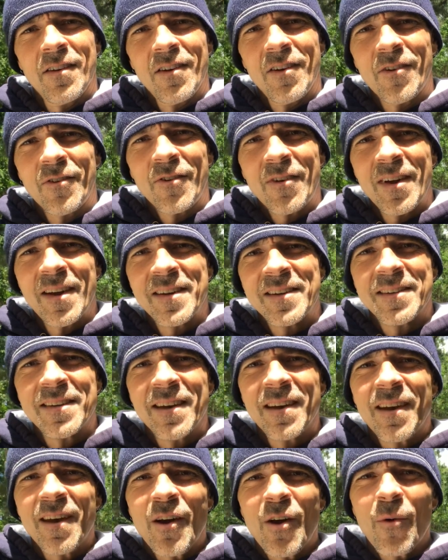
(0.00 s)
All right,
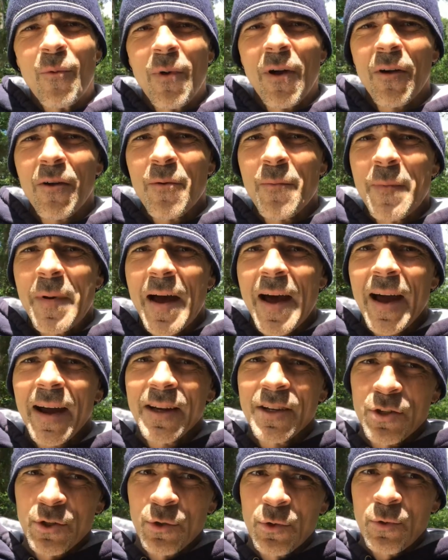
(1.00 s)
welcome
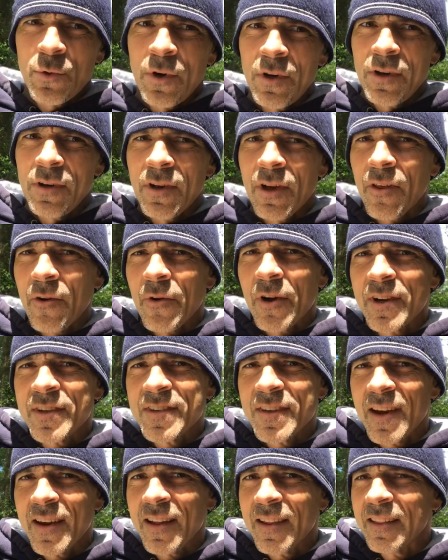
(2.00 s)
back to another
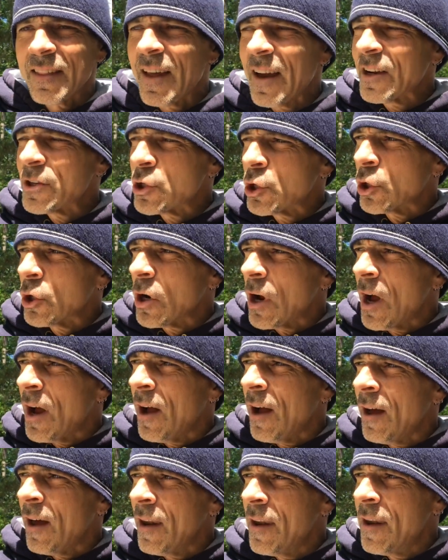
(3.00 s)
exciting lecture
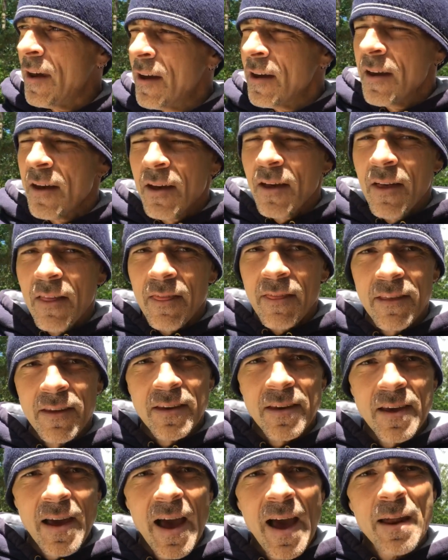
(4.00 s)
on
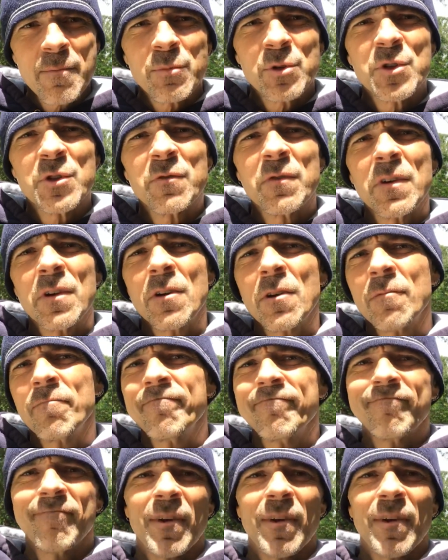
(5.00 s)
the atmosphere,